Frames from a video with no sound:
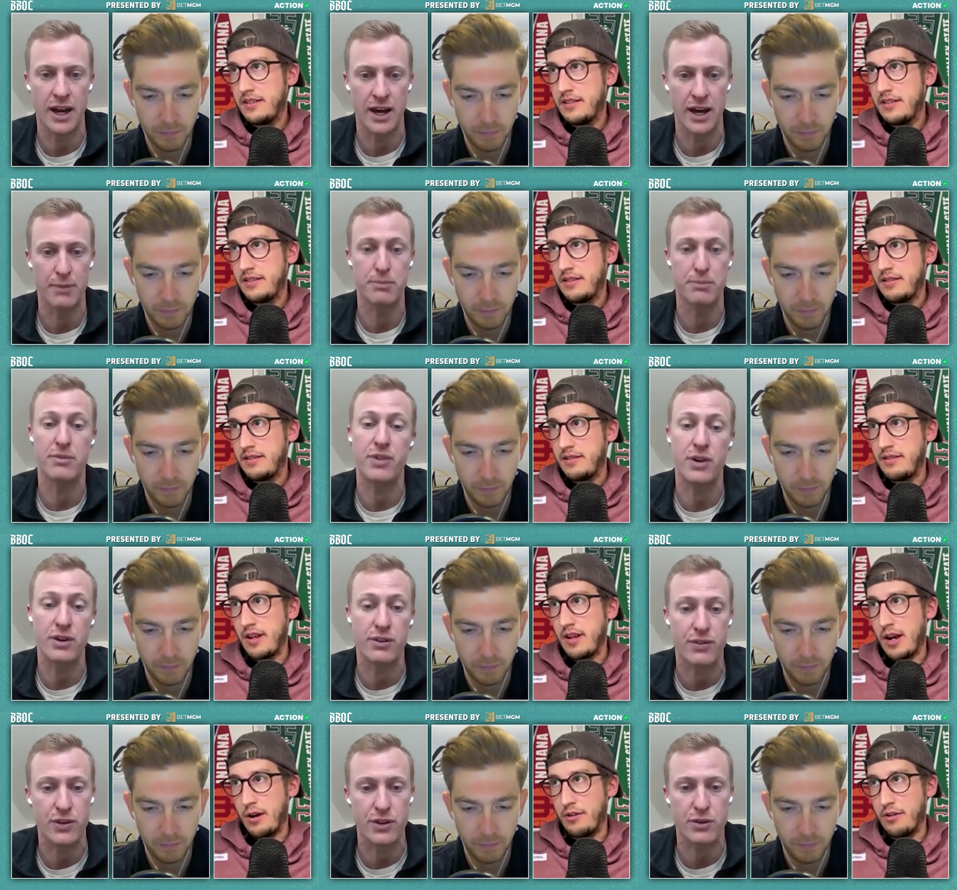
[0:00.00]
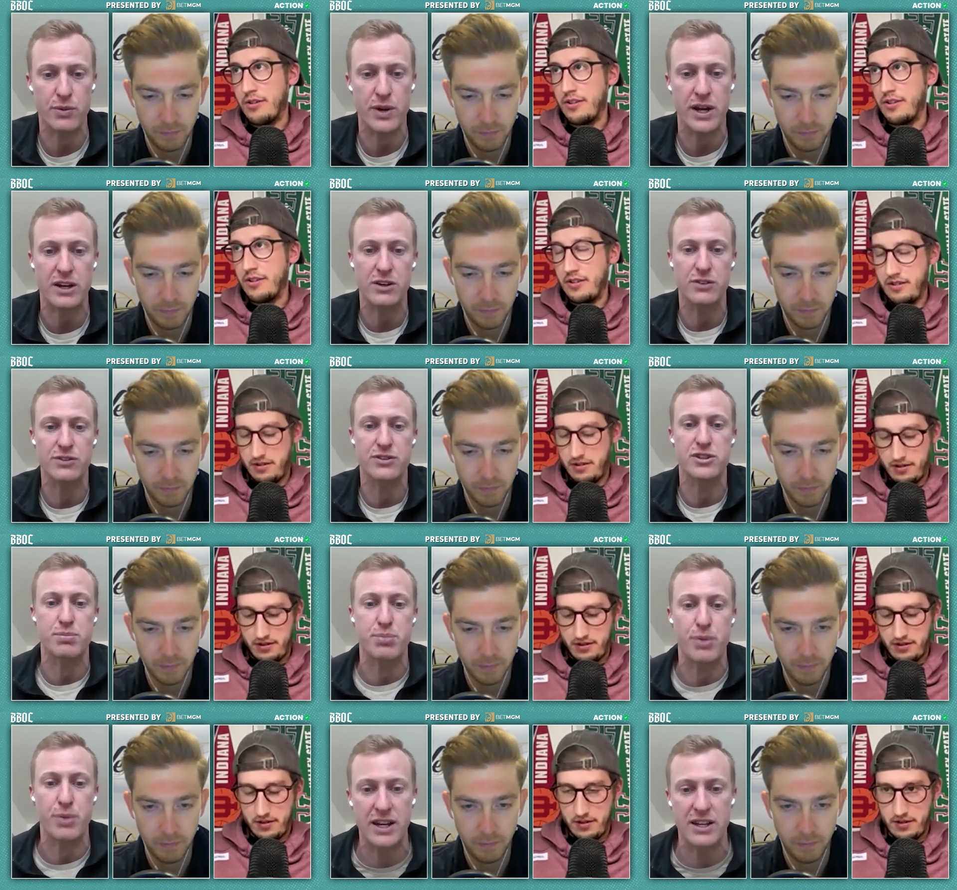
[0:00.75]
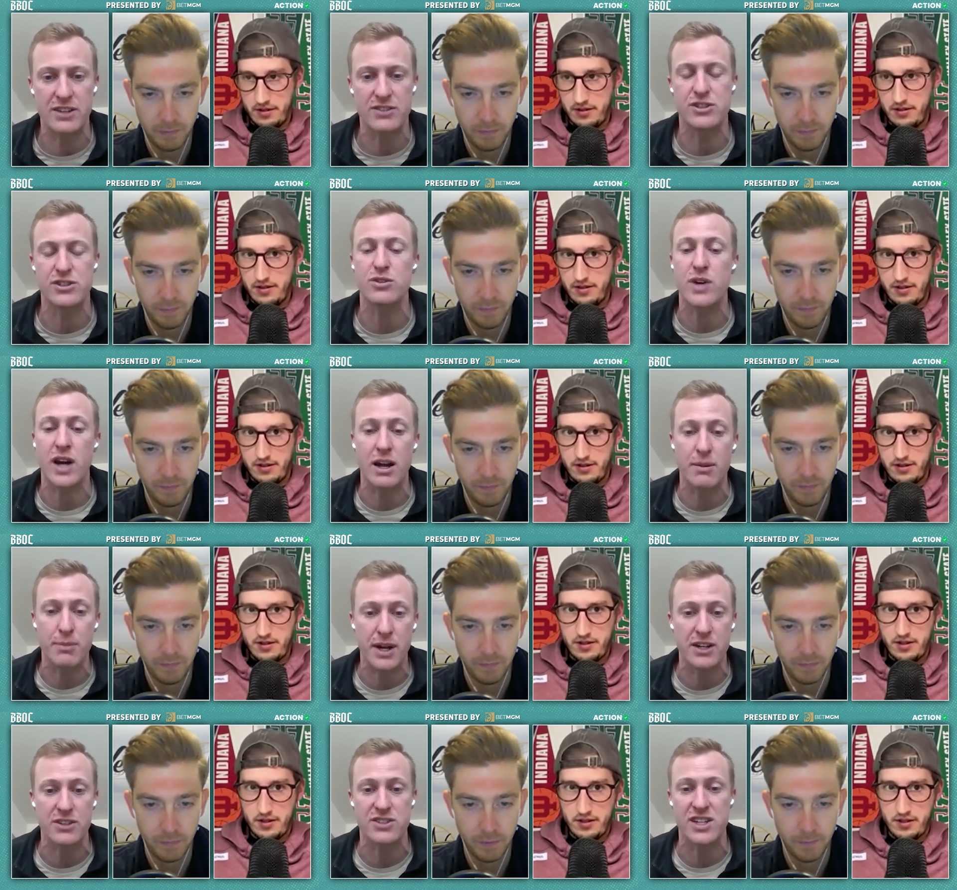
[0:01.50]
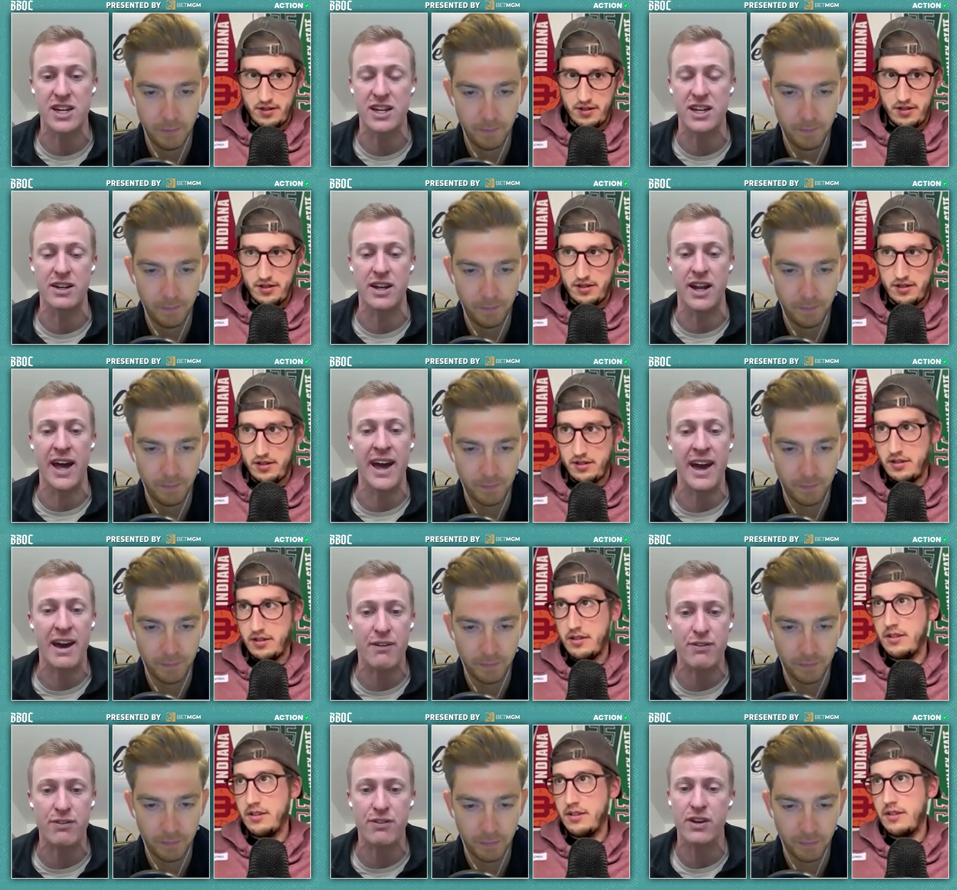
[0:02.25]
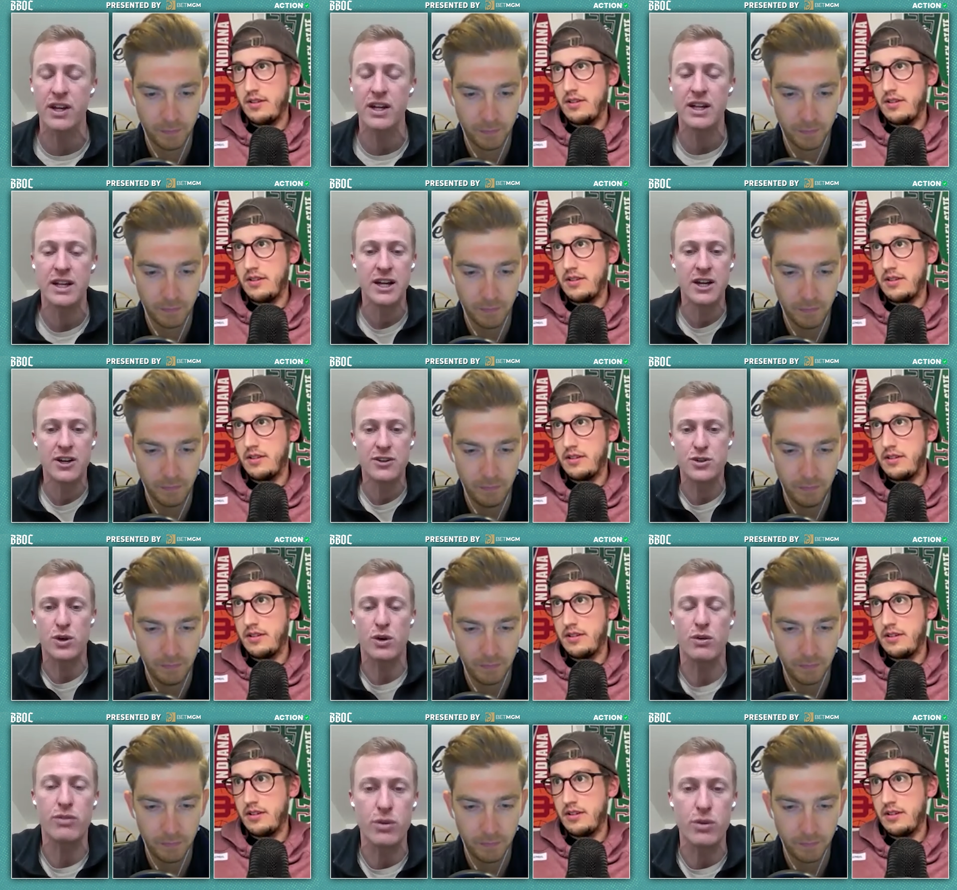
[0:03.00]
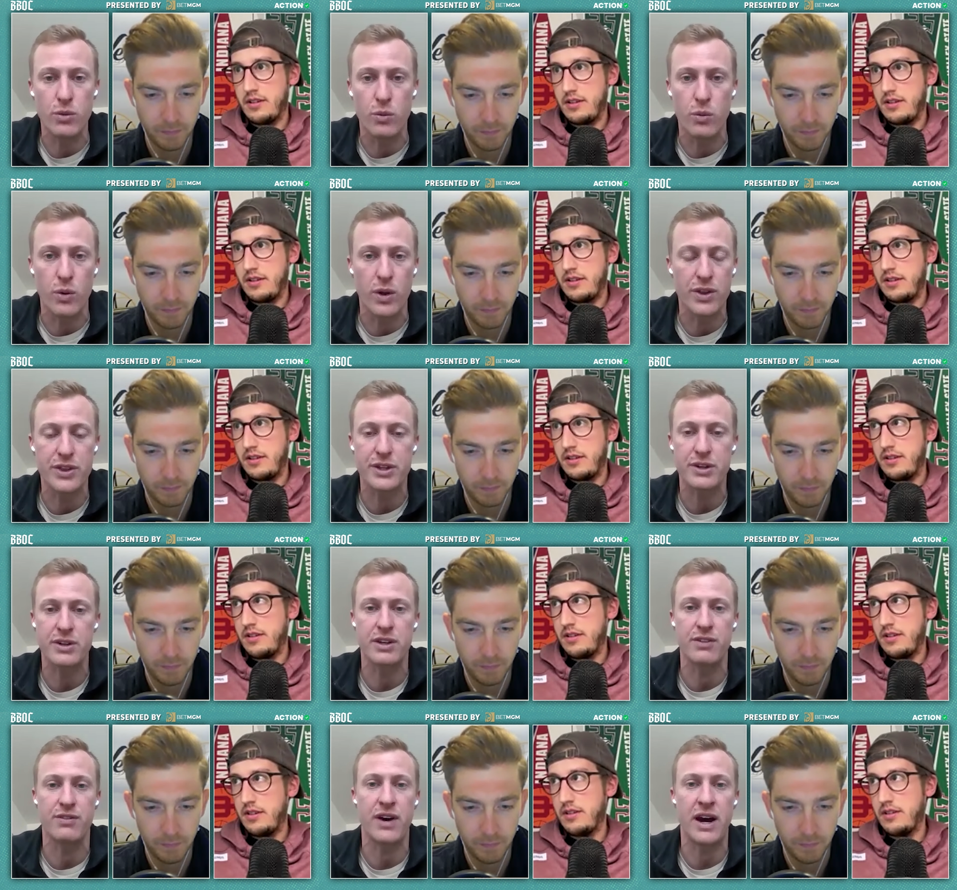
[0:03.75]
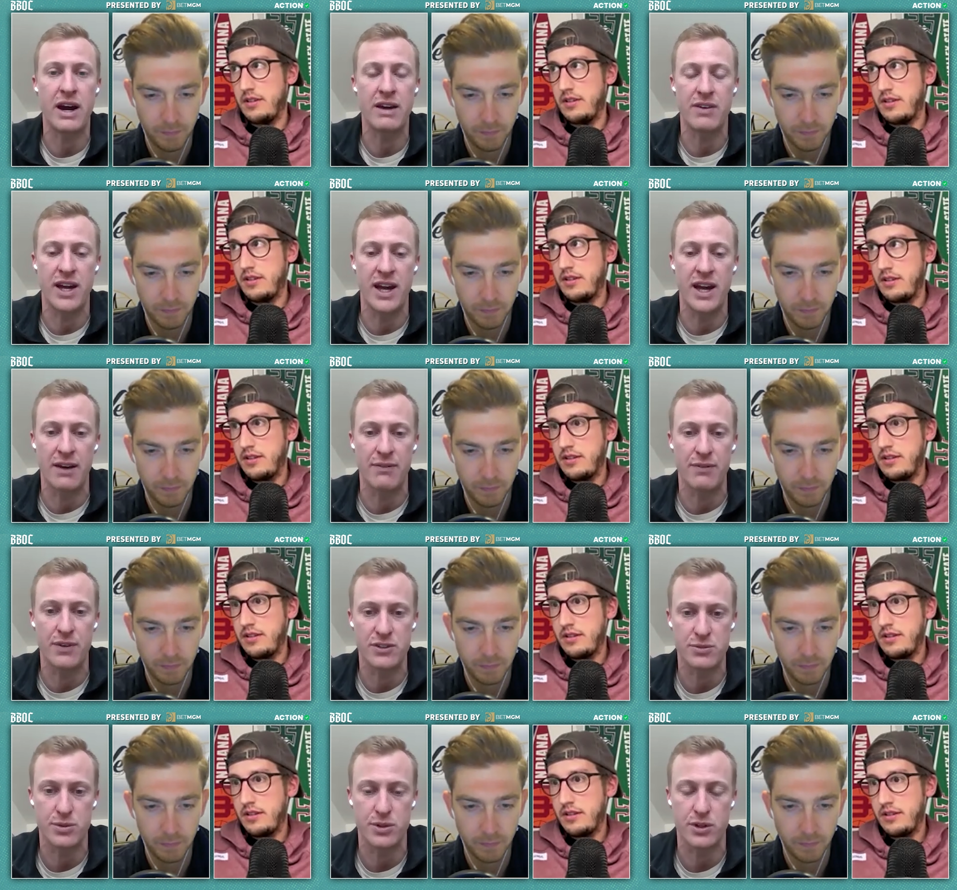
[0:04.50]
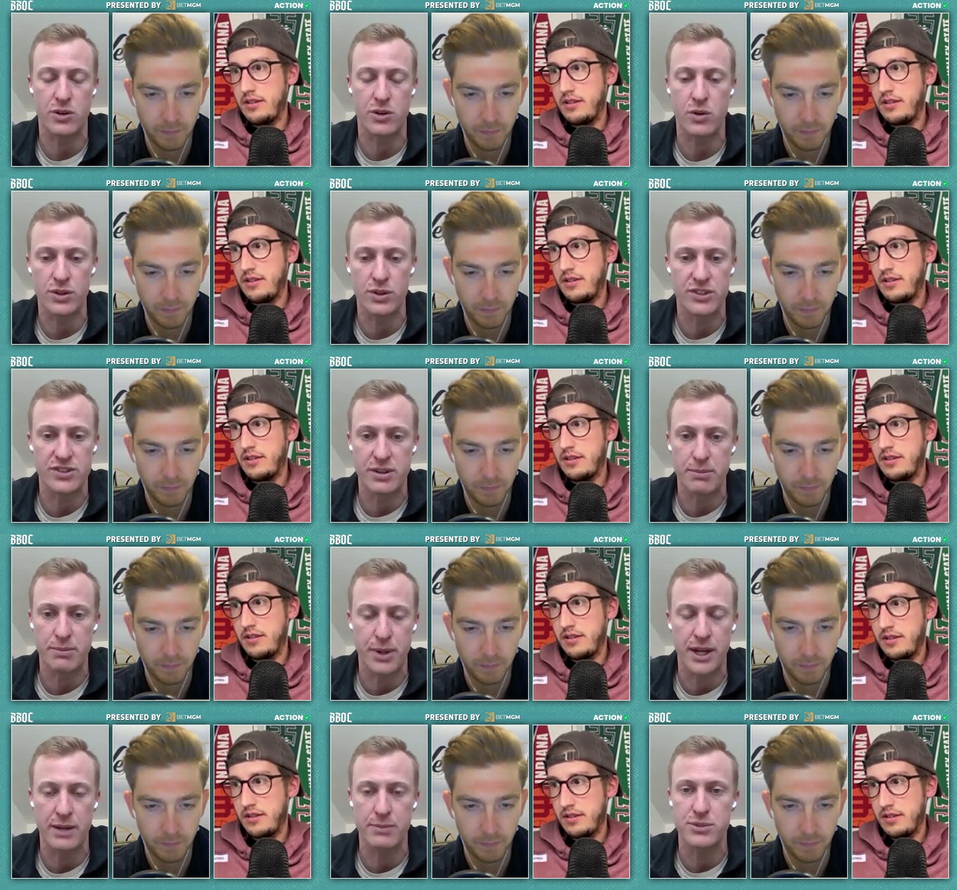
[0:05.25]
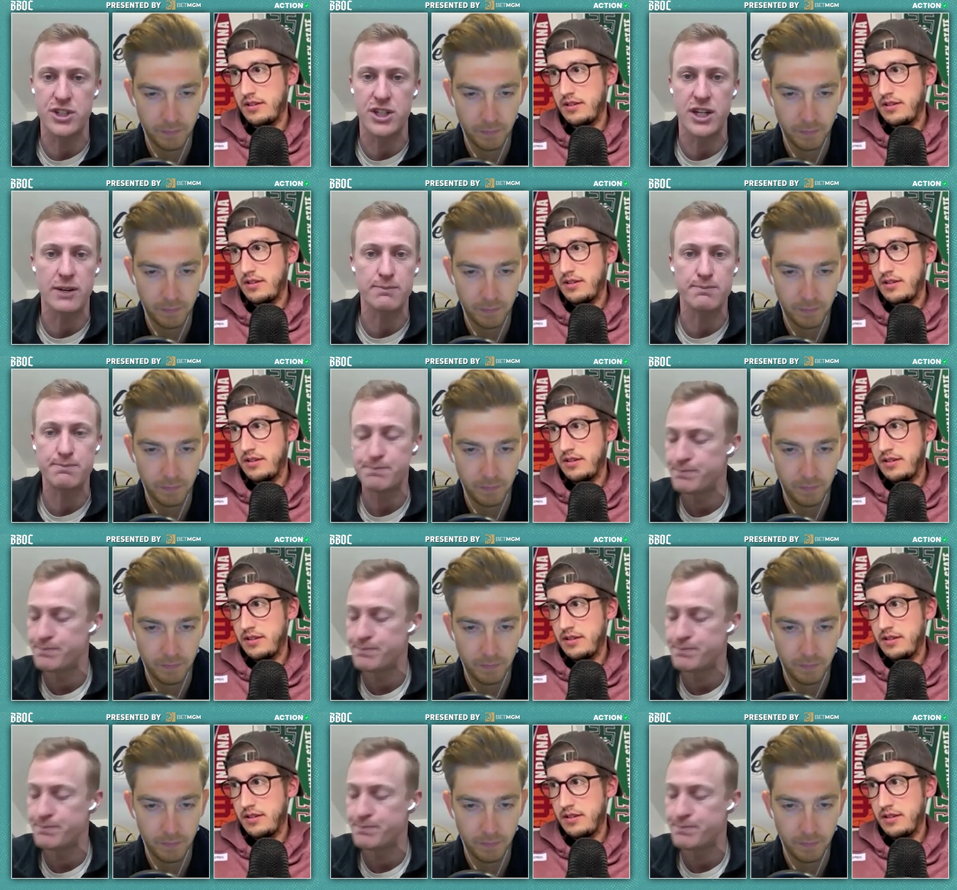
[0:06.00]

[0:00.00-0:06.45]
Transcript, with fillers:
Speaker 1: Uh, no, for, for, the record, spread is UConn minus 10 and a half, total 135 and a half as we record this at BetMGM.